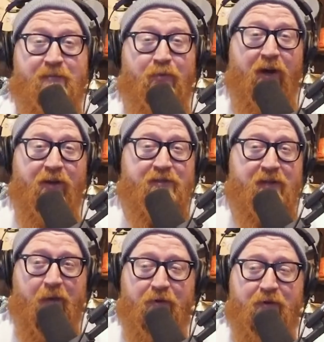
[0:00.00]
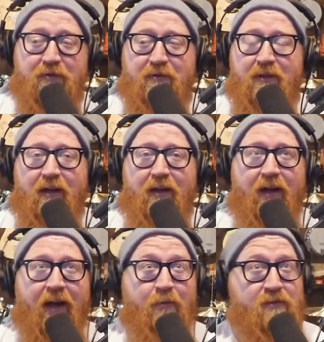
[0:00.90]
Prior to Zappos,
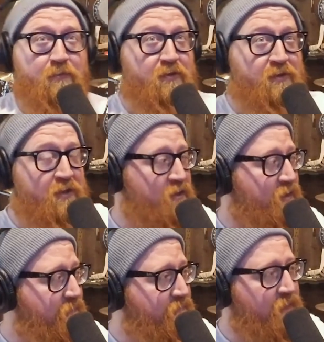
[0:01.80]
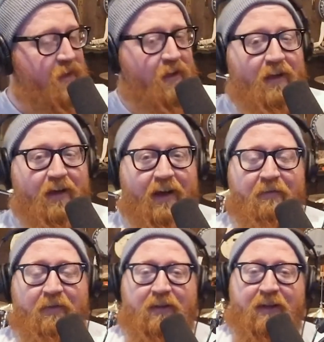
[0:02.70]
I was a musician. I
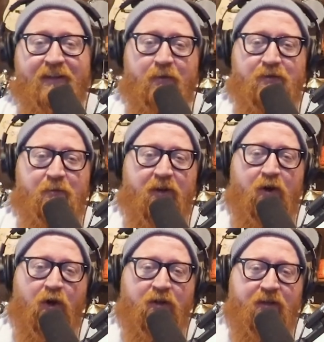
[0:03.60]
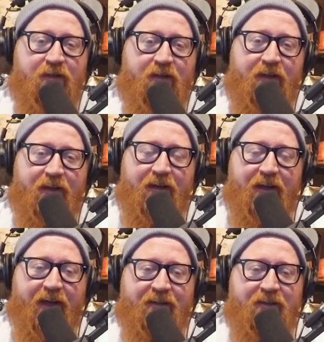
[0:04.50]
felt like that was my calling,
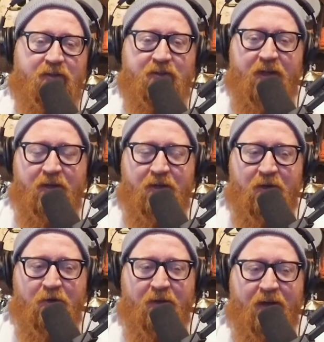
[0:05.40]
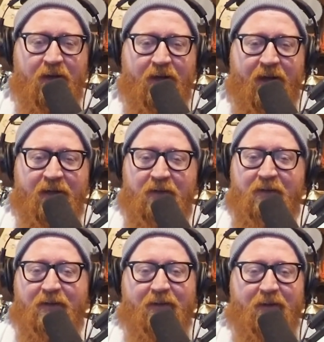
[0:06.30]
and little did I know that I
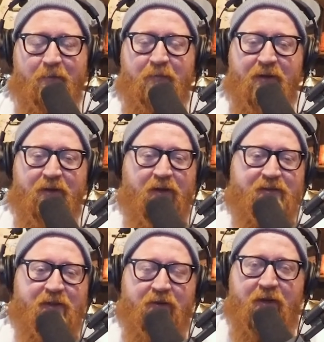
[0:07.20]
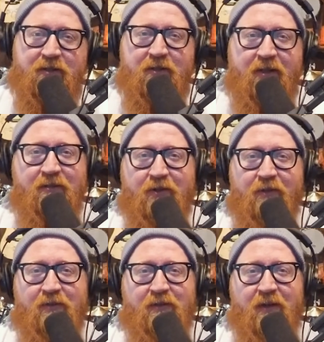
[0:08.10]
could be a call center agent and
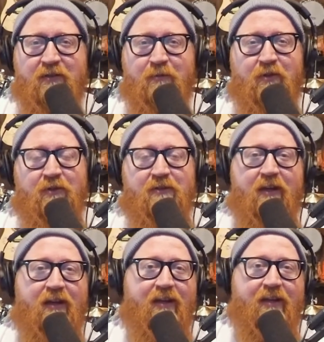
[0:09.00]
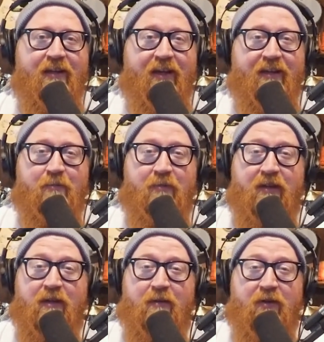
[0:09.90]
service customers, that I could
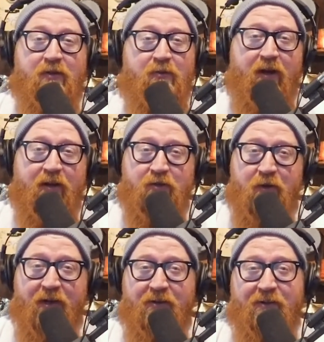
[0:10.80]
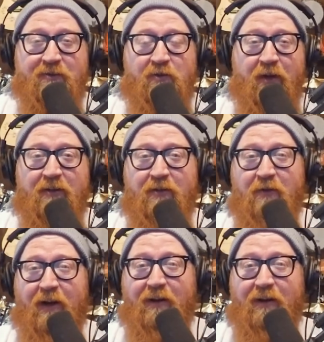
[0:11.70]
become a new hire trainer and train new hire